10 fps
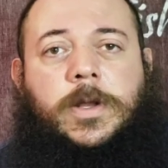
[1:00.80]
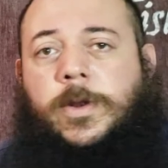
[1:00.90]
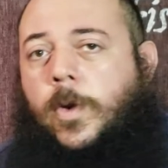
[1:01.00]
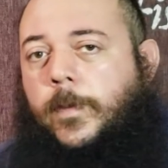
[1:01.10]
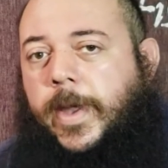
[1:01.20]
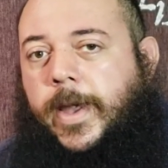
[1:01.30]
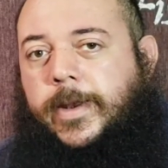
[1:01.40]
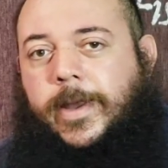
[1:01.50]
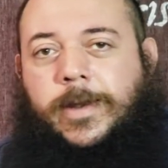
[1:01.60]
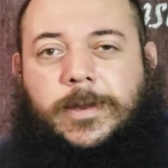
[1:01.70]

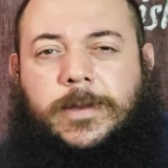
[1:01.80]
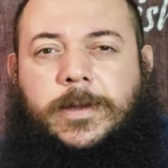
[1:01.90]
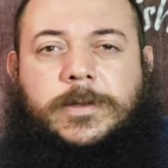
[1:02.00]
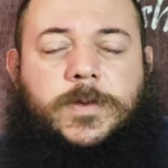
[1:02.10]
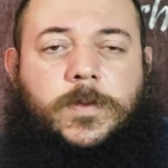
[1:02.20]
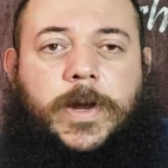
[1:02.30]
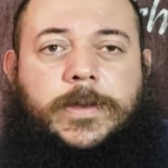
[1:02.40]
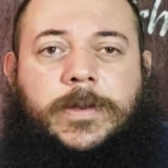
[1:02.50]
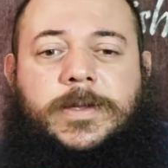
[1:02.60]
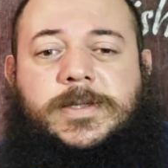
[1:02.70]
notepad, anything to
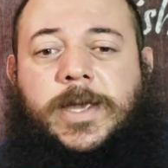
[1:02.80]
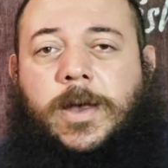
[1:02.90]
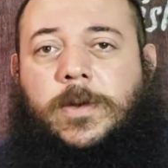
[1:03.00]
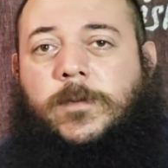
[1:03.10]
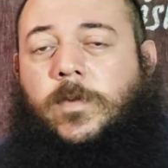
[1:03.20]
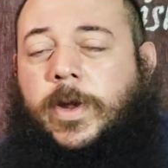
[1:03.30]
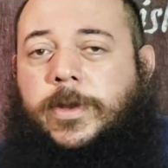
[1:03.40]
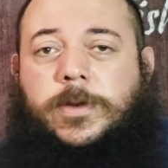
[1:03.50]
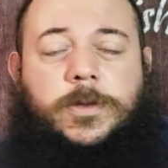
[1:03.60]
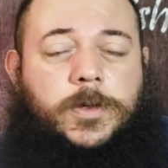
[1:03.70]
write things down of
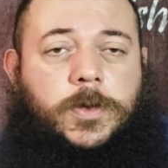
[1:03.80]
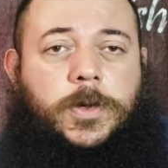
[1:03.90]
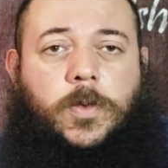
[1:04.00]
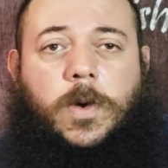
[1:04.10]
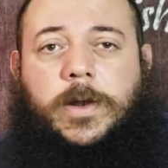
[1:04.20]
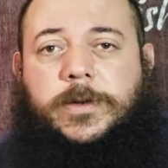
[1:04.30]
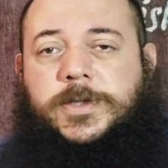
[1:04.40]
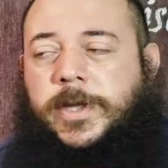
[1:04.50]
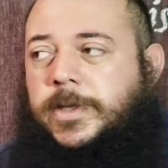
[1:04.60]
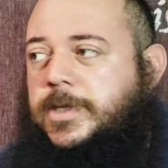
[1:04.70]
when to do your water
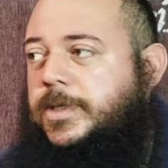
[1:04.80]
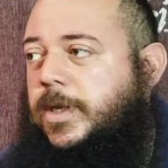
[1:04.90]
changes.